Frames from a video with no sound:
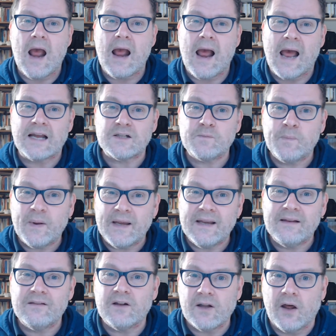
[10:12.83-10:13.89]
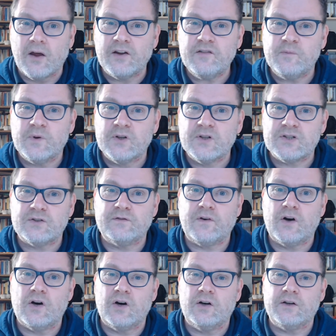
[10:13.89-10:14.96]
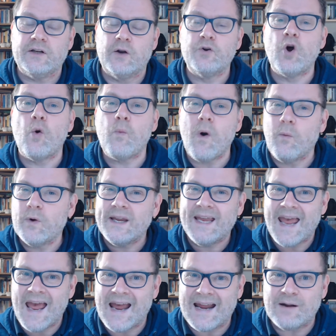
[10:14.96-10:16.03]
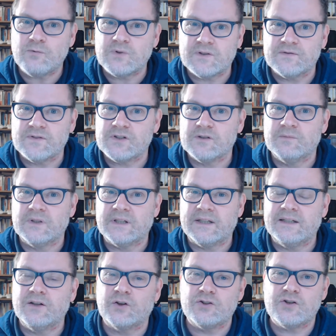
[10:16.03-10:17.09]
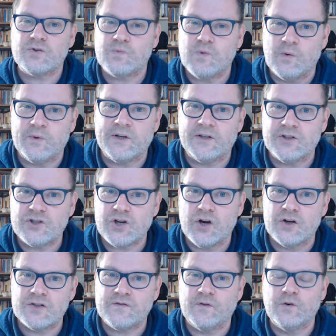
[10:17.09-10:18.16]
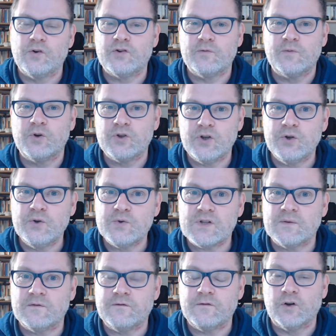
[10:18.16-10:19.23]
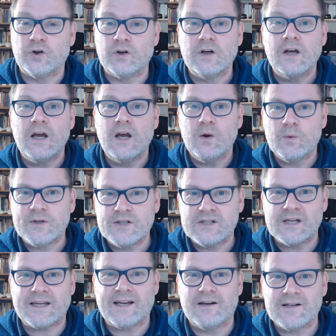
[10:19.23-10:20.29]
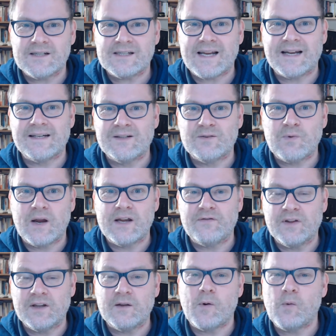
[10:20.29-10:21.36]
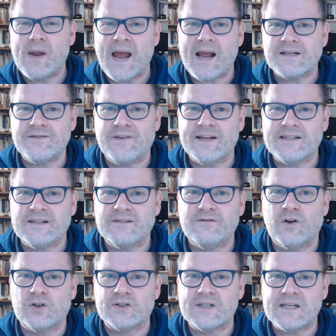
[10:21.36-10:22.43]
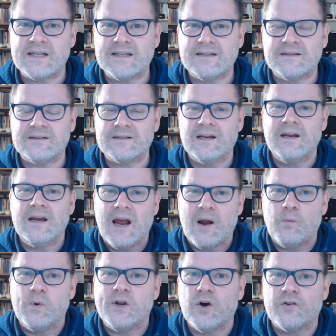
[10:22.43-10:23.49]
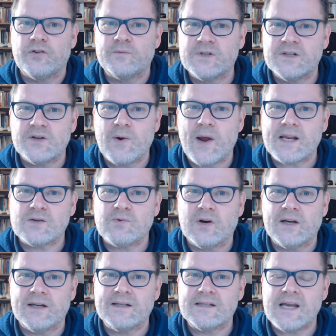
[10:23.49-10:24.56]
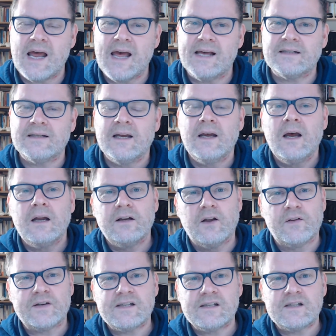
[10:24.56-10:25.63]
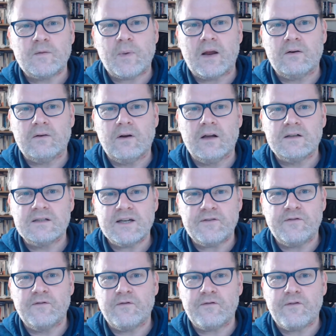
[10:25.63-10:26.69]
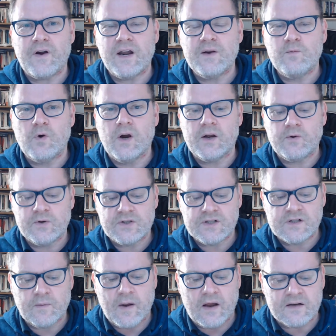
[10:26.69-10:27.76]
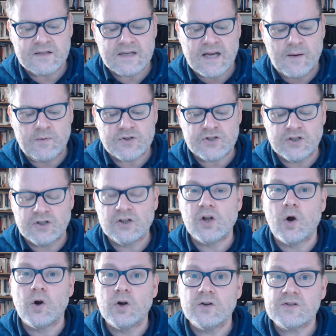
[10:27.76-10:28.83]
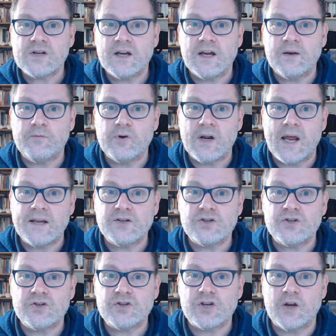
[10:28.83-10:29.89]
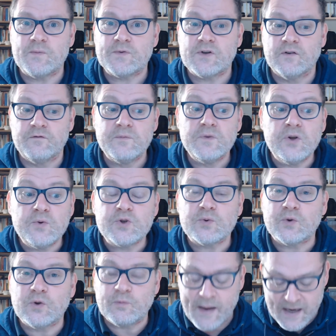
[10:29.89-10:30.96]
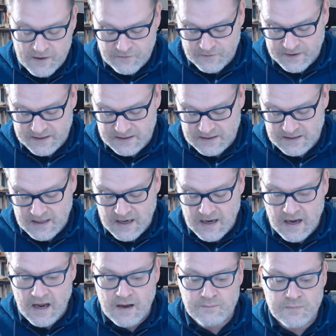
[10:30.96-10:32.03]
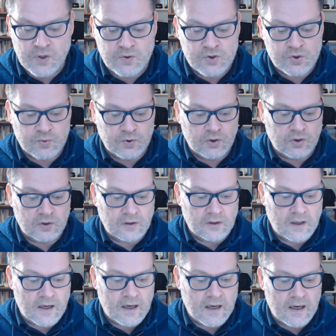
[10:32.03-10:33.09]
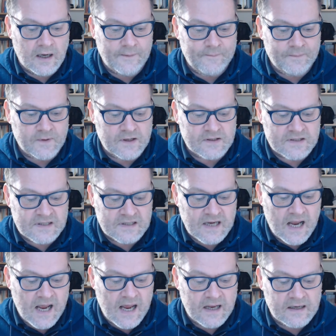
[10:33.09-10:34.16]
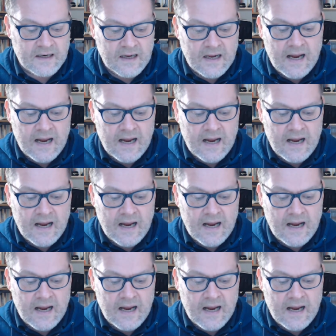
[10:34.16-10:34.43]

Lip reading: As being the lifeblood of our, not what we get out of somebody, not just what we can charge for them or use them for, which is a kind of standard way of thinking about we activated volunteers and we got them to do X, Y, and Z. No, this is about a different framework, which is about establishing long-term relationships of mutual benefit and mutual concern.